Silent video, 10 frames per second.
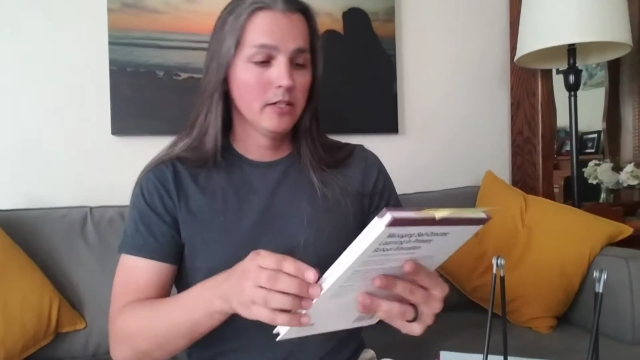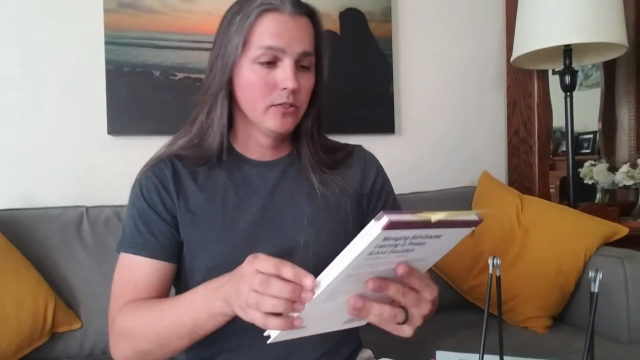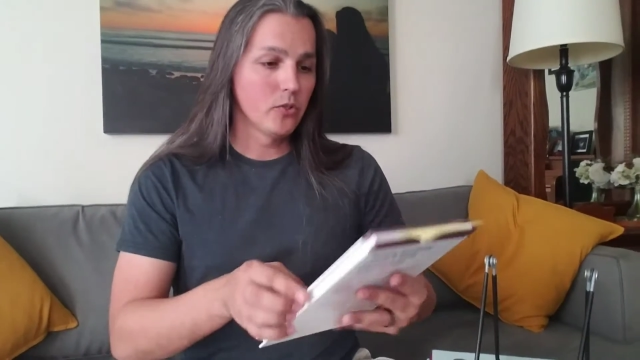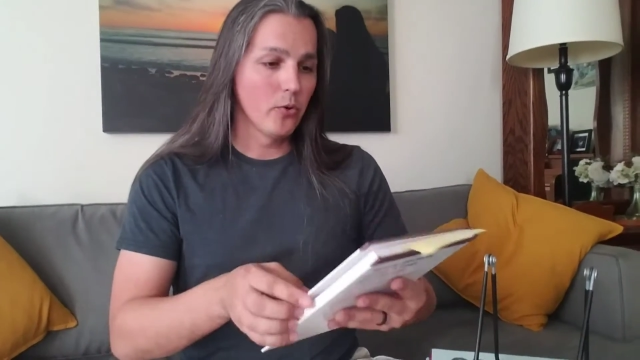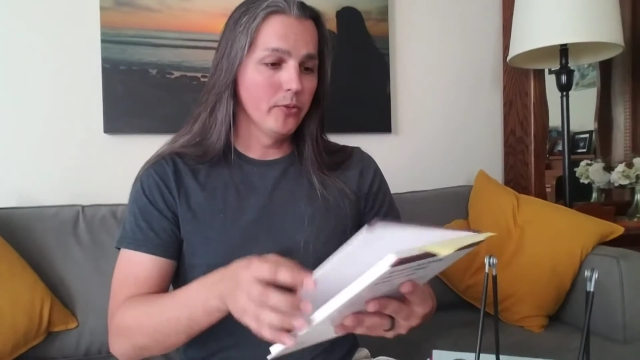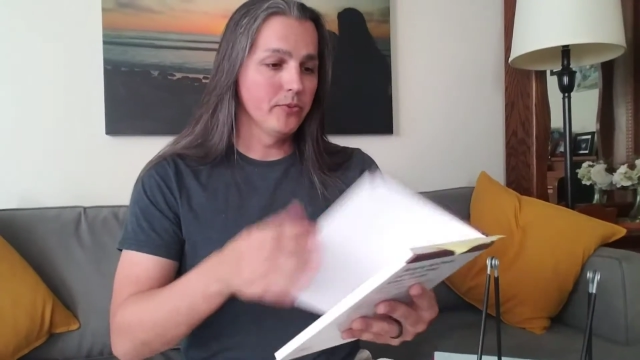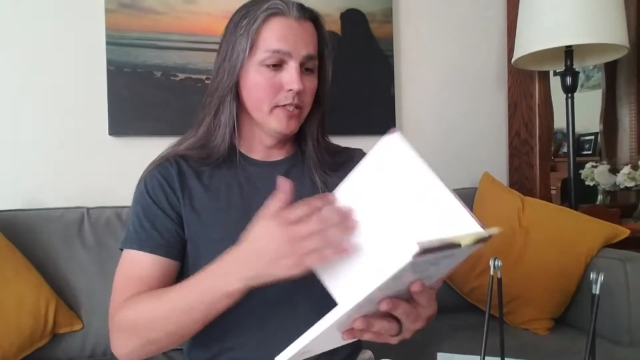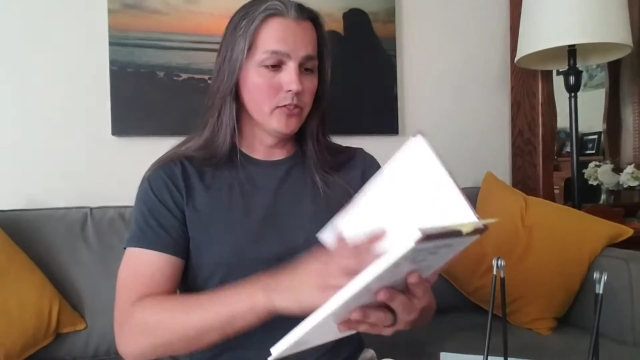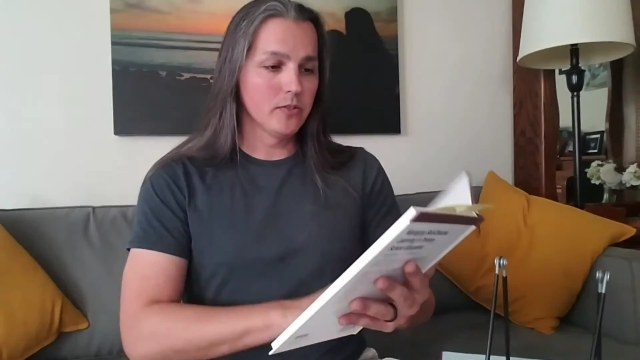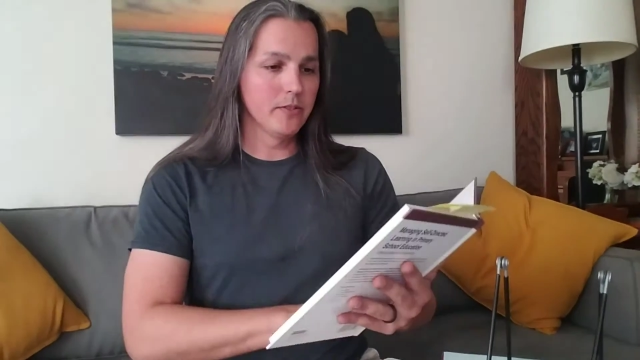So
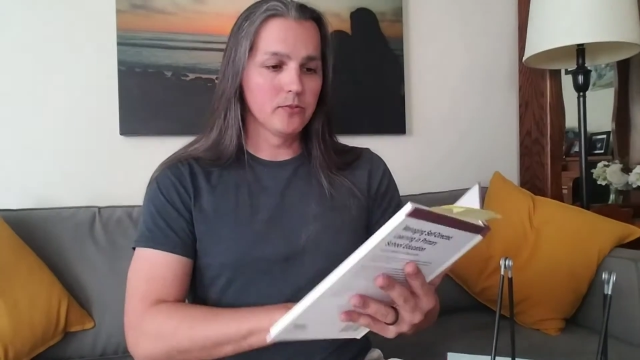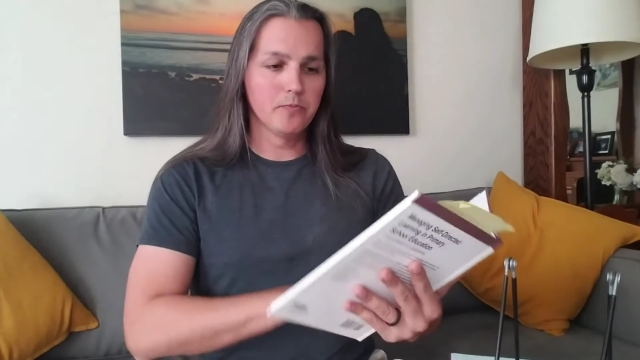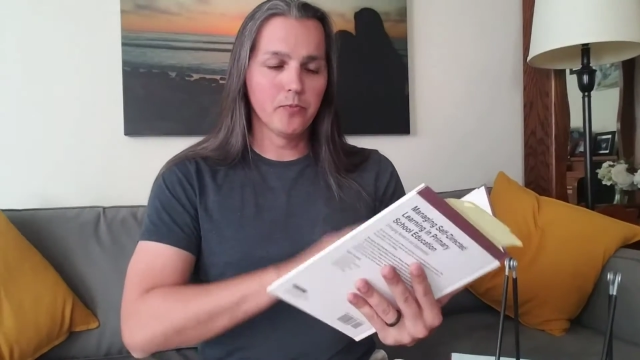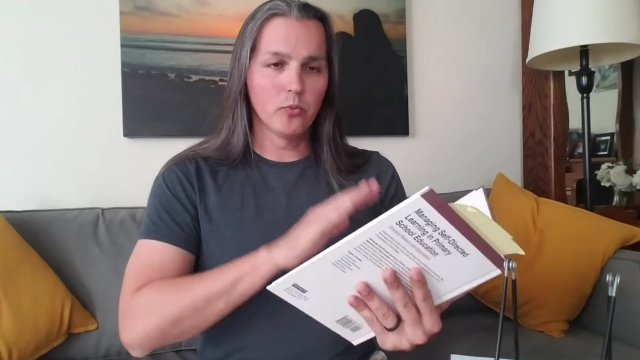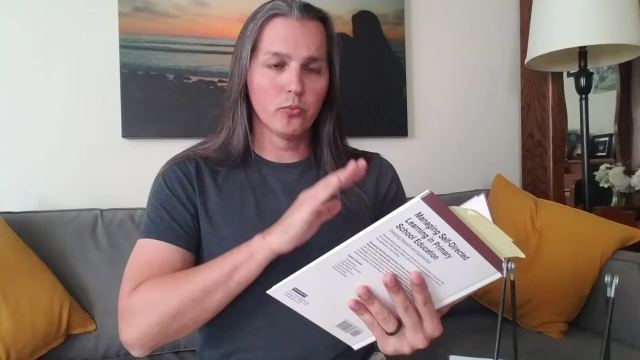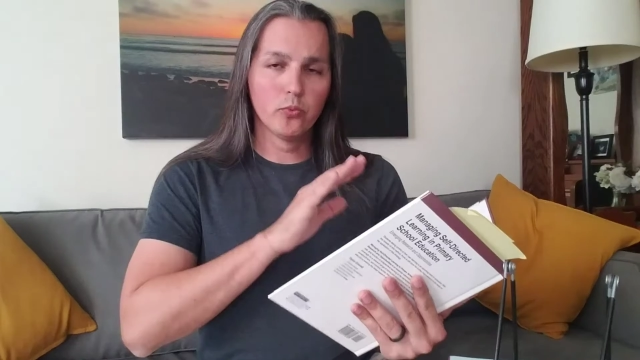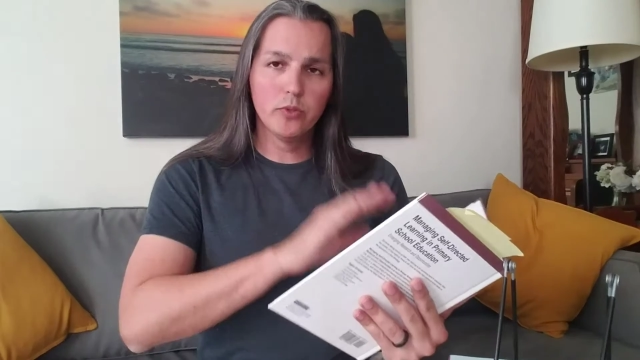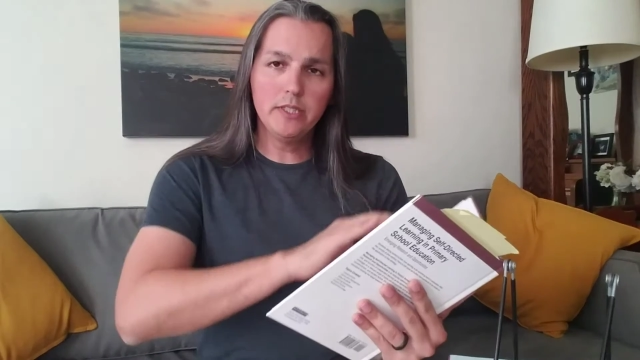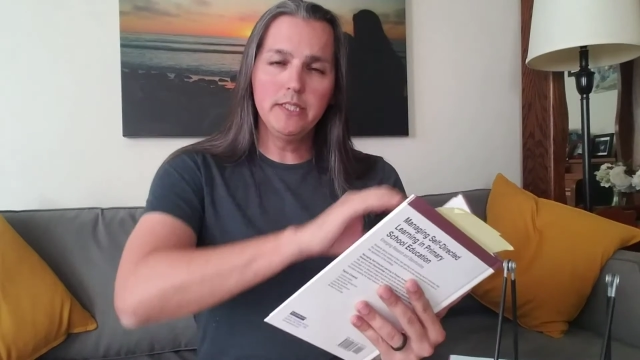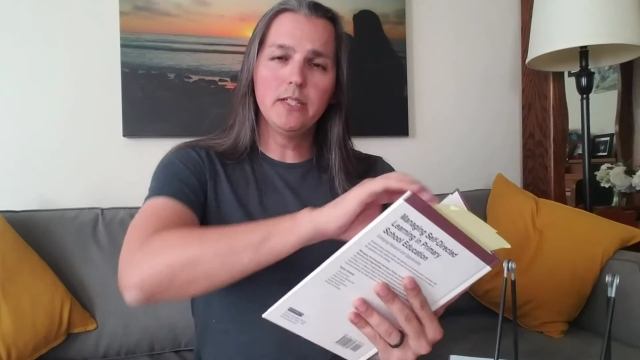it's
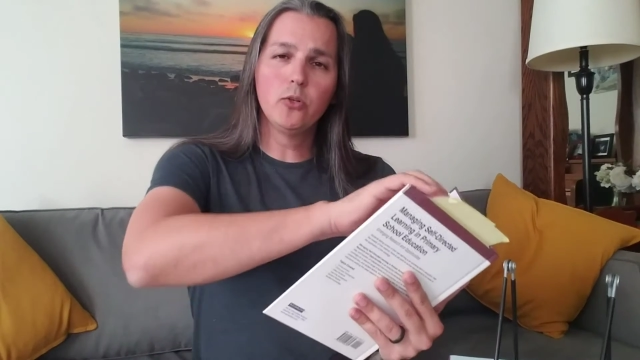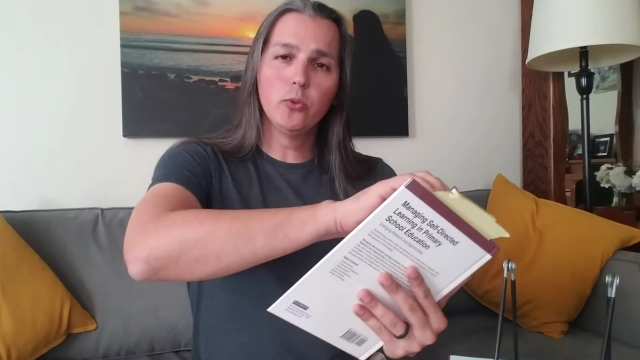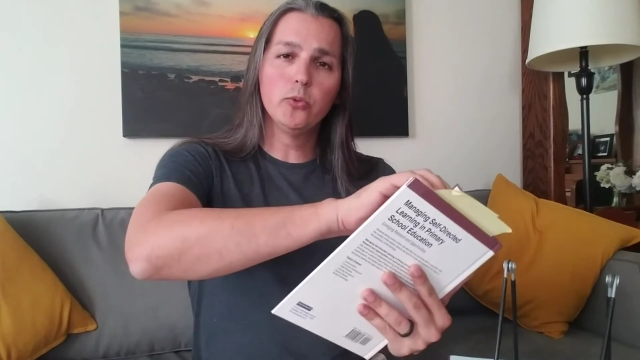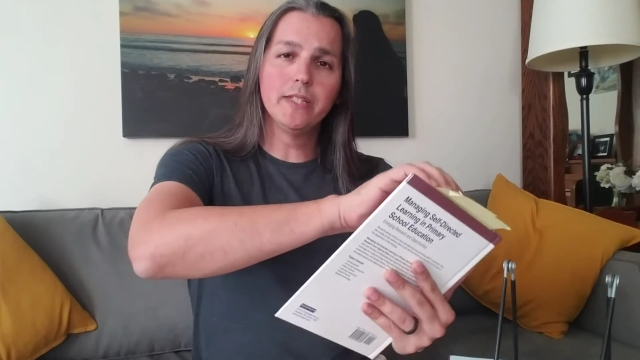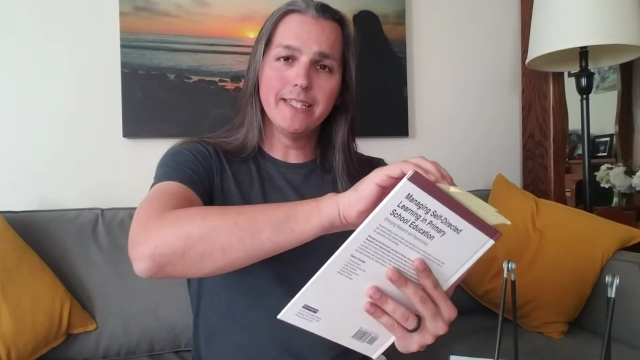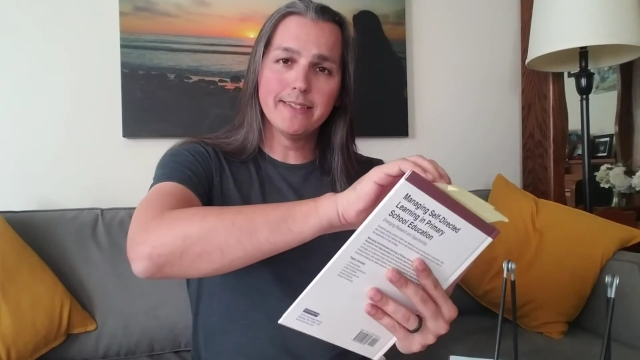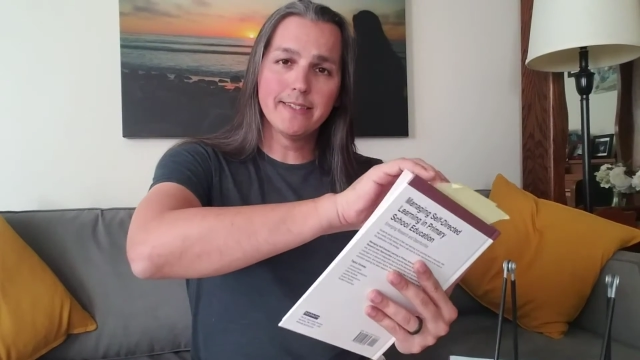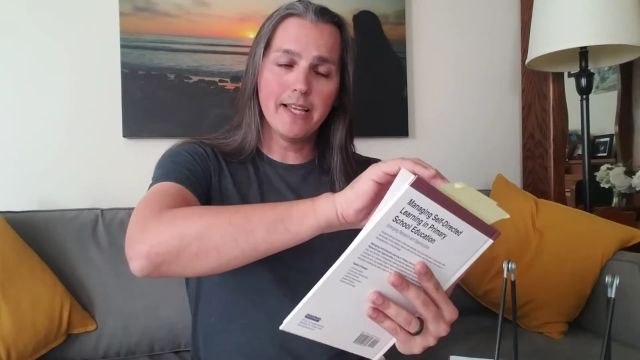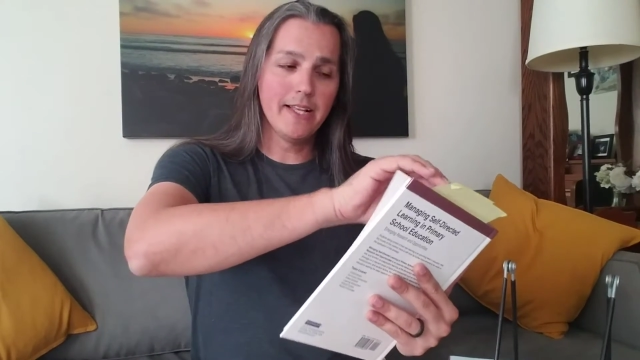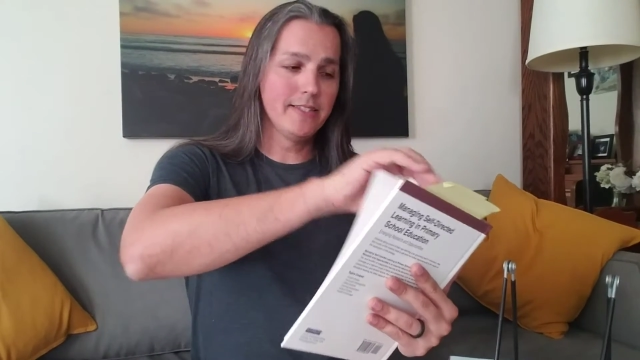really cool
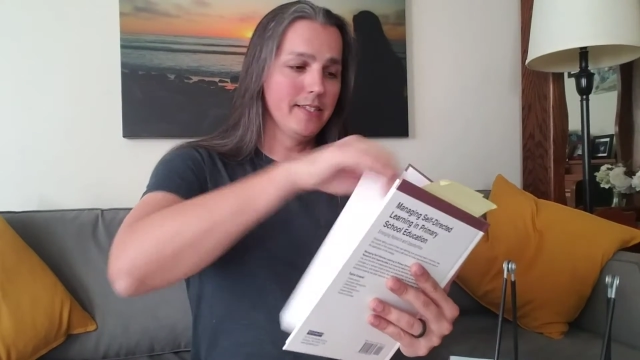insights